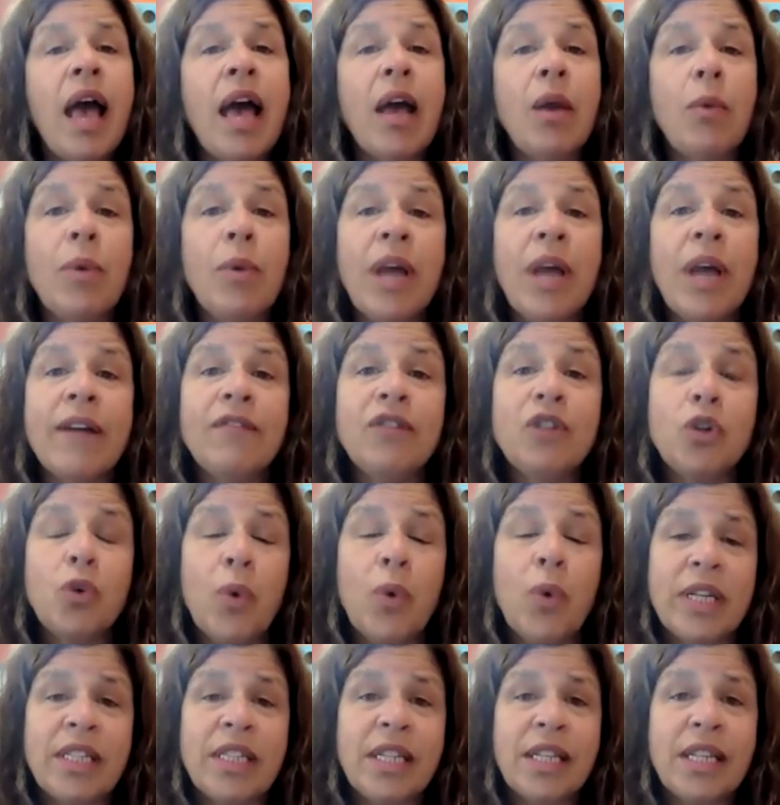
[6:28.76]
and we have
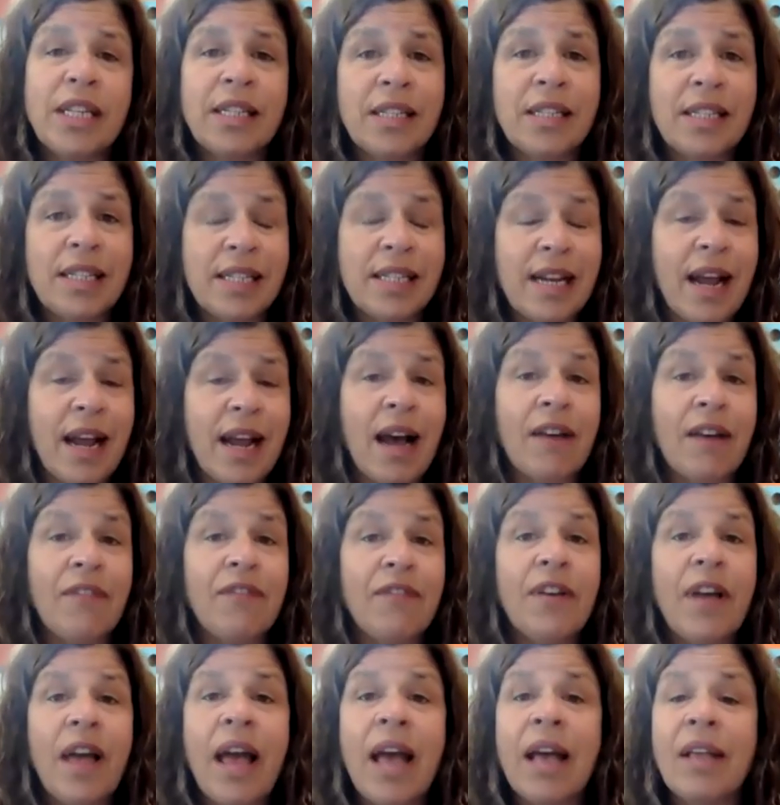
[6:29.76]
20 in staff.
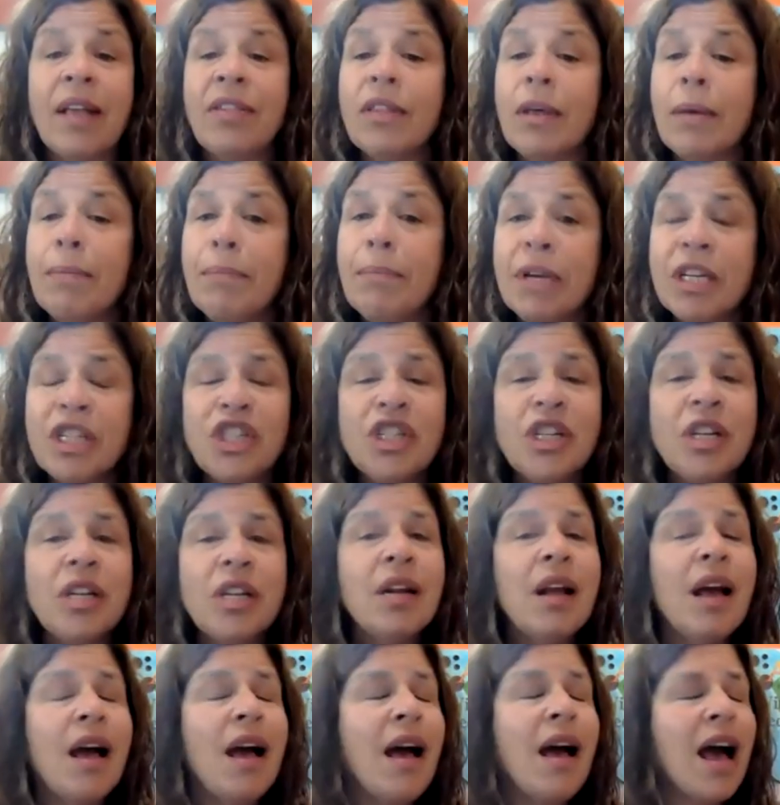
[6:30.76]
And the
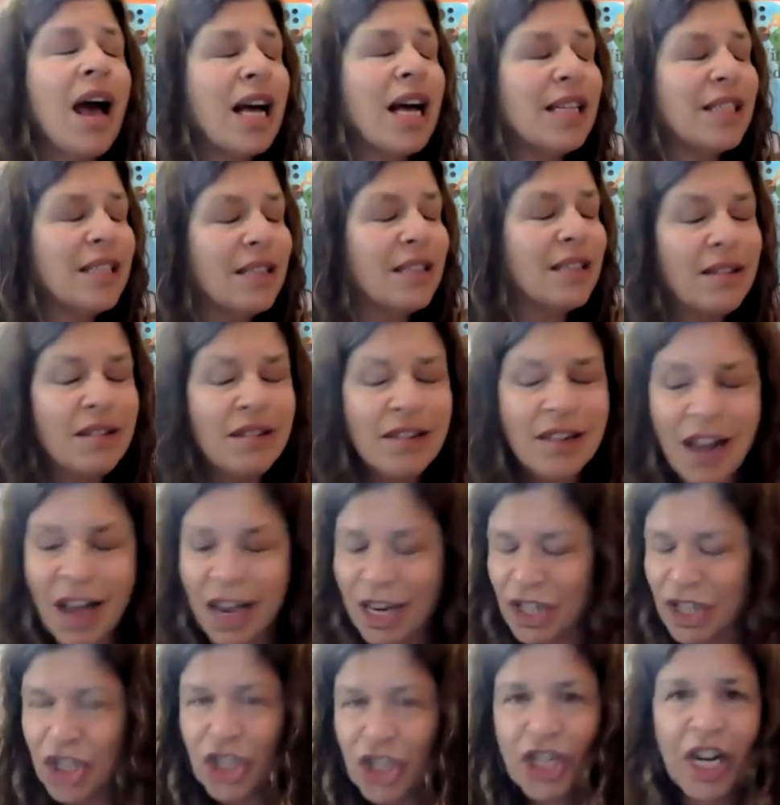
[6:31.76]
mission has
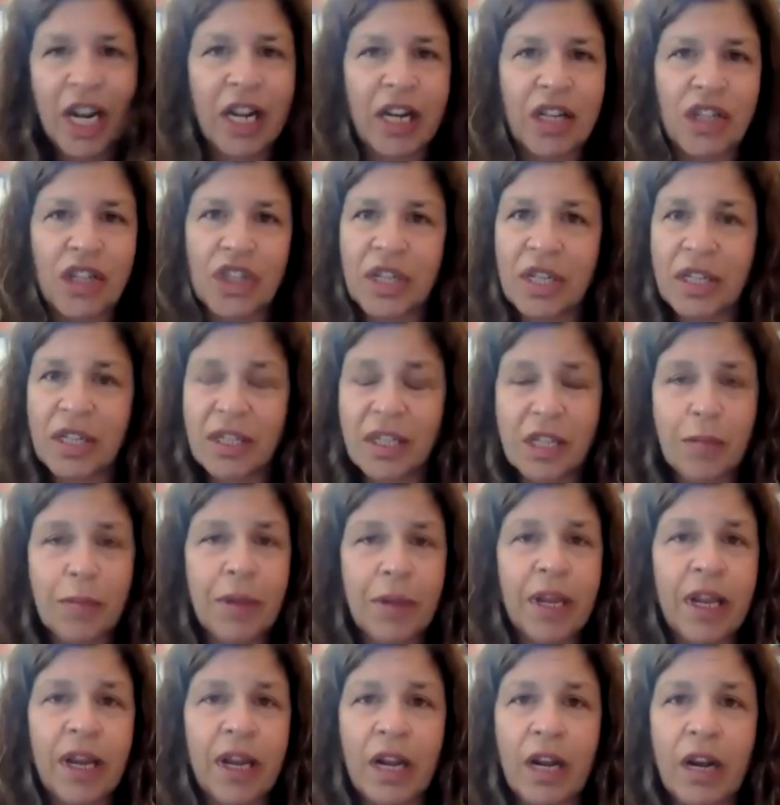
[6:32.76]
not changed since the
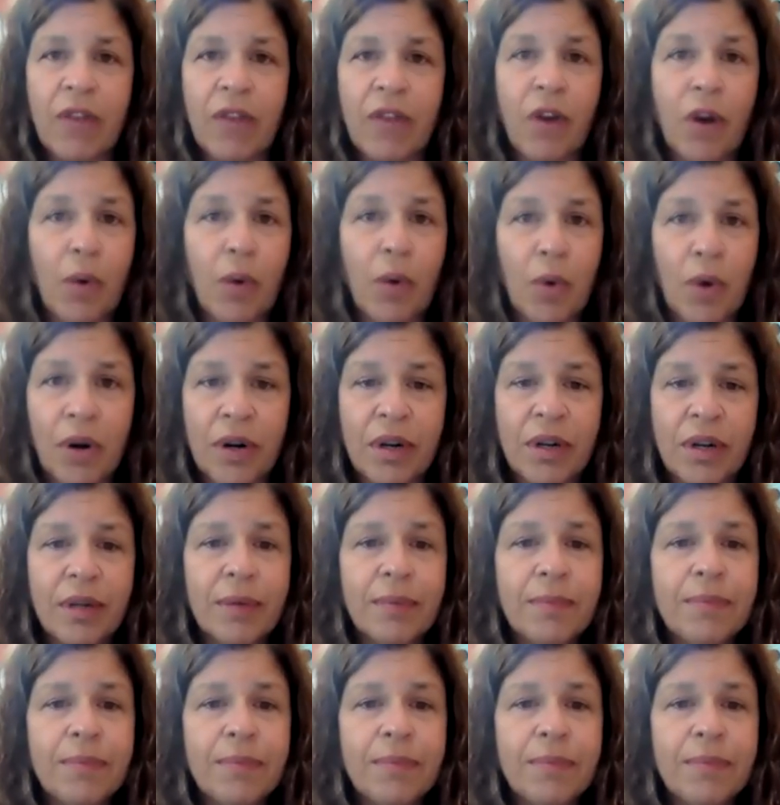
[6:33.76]
beginning of our work